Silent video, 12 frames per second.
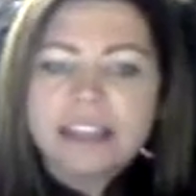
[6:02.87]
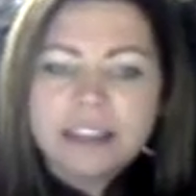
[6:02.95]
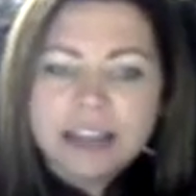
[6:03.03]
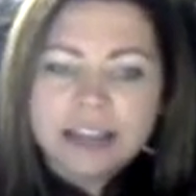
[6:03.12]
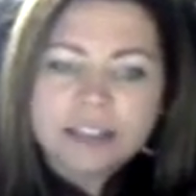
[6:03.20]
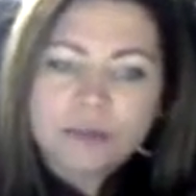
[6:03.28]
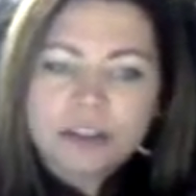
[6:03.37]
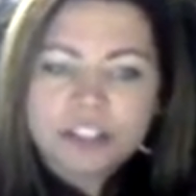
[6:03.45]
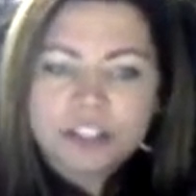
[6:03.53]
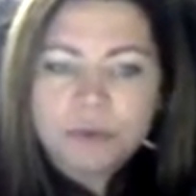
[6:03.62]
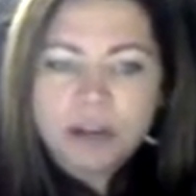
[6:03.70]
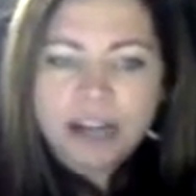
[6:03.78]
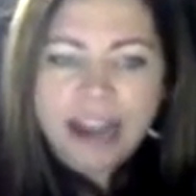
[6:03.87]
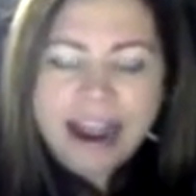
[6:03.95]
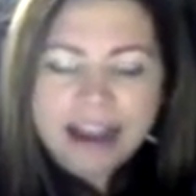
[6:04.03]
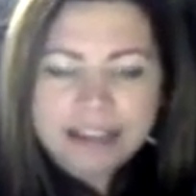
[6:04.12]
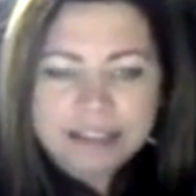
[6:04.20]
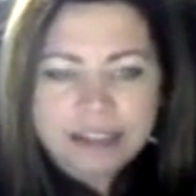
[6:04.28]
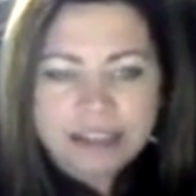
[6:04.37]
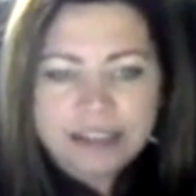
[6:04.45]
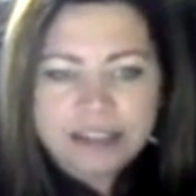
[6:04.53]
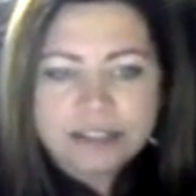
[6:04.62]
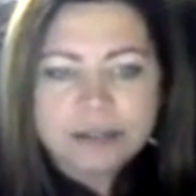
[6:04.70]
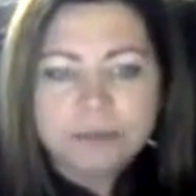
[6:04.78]
the next question you want to ask
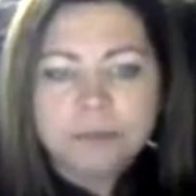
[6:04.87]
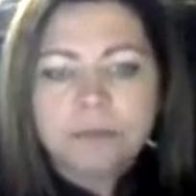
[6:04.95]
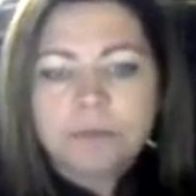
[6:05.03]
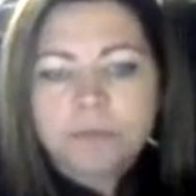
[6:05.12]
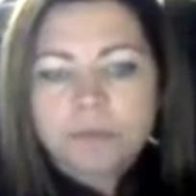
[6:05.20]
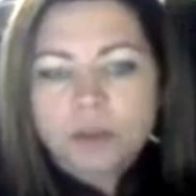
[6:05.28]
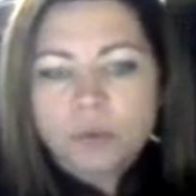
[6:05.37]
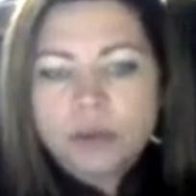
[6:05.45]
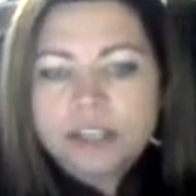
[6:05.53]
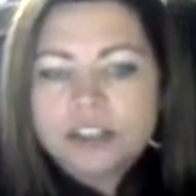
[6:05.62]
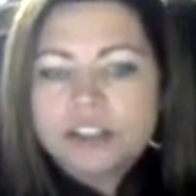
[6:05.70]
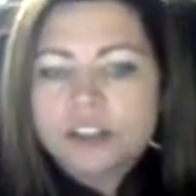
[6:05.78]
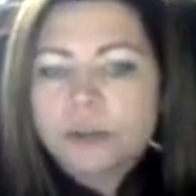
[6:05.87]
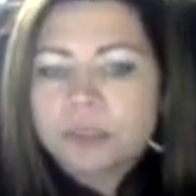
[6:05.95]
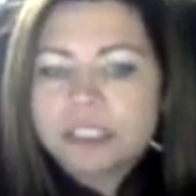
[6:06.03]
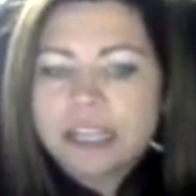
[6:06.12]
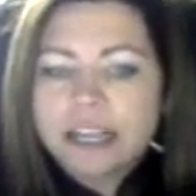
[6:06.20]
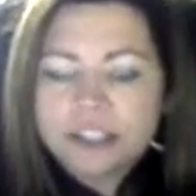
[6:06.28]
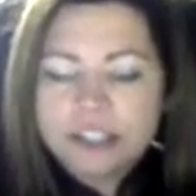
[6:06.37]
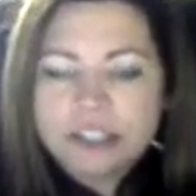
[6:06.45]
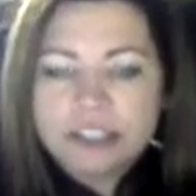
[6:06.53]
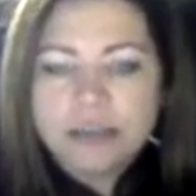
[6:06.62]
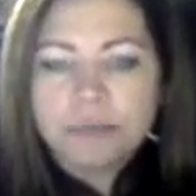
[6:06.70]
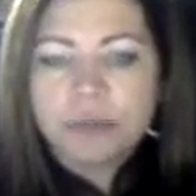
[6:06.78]
is, which
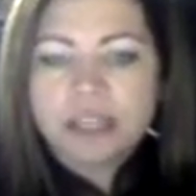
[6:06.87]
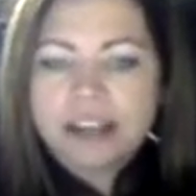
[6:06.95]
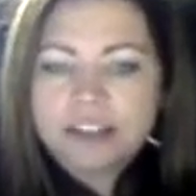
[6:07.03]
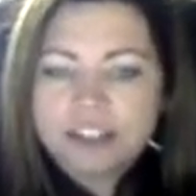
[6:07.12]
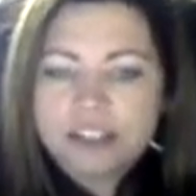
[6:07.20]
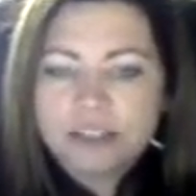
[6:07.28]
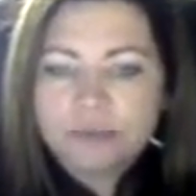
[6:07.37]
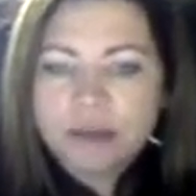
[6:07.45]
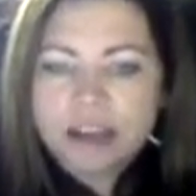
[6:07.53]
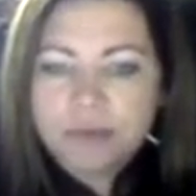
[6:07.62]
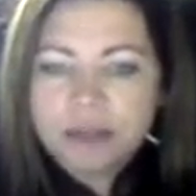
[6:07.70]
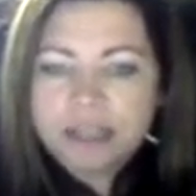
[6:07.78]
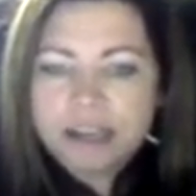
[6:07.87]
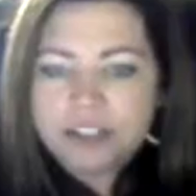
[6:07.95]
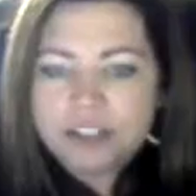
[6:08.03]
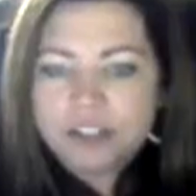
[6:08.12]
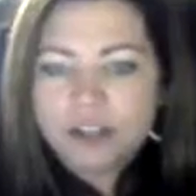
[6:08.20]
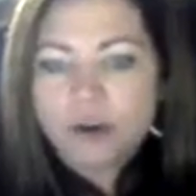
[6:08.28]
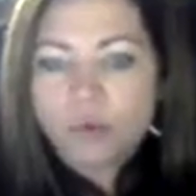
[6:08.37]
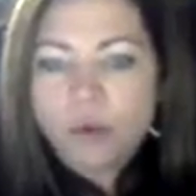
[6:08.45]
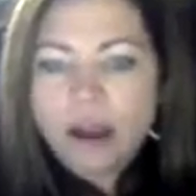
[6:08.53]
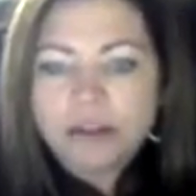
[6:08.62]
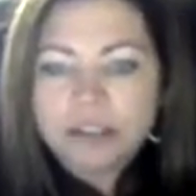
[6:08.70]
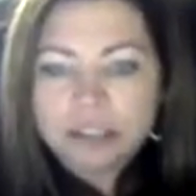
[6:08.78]
interpretations, implications, and recommendations are
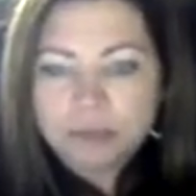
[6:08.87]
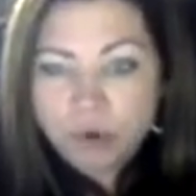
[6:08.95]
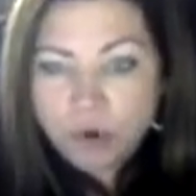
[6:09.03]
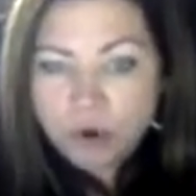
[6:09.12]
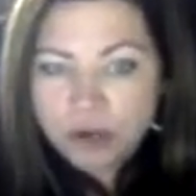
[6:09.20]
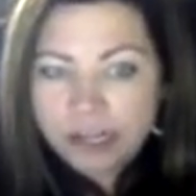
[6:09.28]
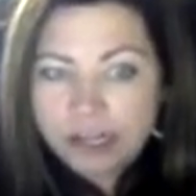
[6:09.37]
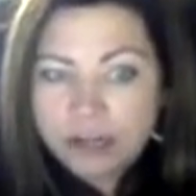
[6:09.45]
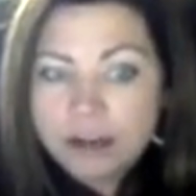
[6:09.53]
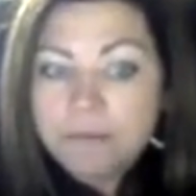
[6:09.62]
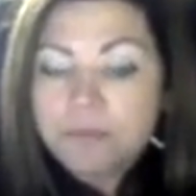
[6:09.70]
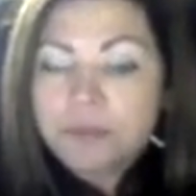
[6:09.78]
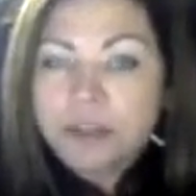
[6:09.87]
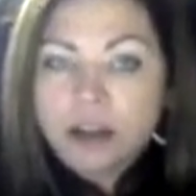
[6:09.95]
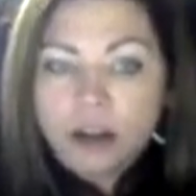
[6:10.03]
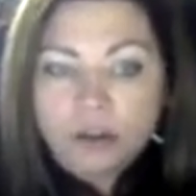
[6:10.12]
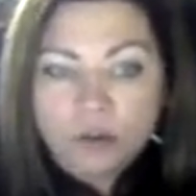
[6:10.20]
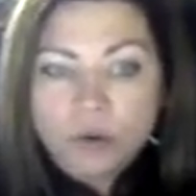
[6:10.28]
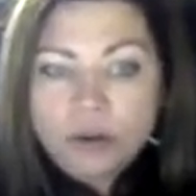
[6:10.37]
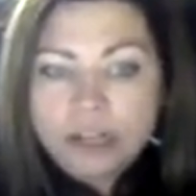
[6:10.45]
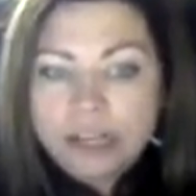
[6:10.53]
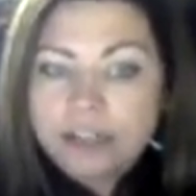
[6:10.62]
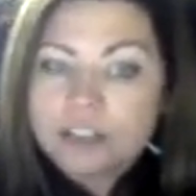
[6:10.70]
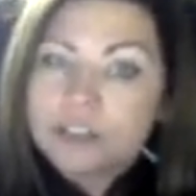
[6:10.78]
well supported
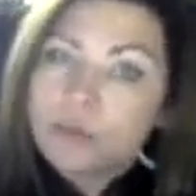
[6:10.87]
according to